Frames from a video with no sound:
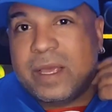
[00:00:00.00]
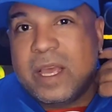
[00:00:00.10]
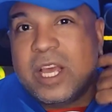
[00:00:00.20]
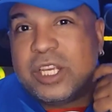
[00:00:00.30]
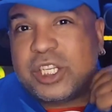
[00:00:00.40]

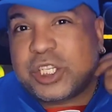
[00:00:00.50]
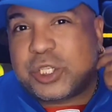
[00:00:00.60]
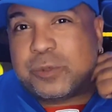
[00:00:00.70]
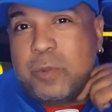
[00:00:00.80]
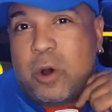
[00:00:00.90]

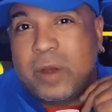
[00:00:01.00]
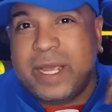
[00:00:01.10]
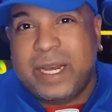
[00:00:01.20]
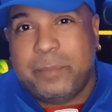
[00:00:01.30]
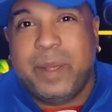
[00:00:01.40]
small
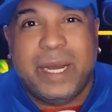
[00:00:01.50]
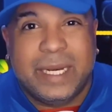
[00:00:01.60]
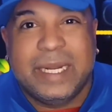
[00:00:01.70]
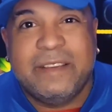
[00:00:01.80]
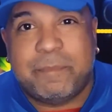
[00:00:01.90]
itty bitty
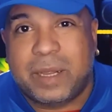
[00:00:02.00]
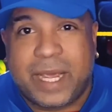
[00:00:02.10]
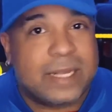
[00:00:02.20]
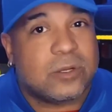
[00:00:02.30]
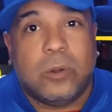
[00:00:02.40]
leaf
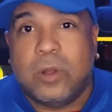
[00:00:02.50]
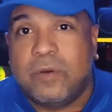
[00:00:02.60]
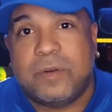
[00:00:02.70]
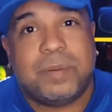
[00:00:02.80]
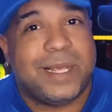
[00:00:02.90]
plants all over the
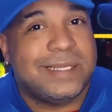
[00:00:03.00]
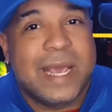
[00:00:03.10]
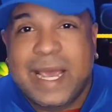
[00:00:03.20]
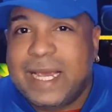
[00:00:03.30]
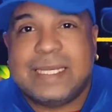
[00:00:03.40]
place
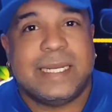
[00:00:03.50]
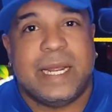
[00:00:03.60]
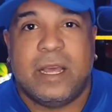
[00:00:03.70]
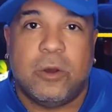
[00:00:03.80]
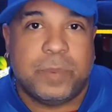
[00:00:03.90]
isn't
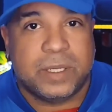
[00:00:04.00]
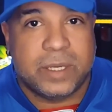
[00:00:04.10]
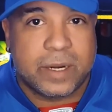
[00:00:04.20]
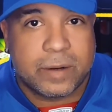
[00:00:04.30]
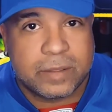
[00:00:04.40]
helping
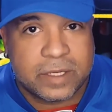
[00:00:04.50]
their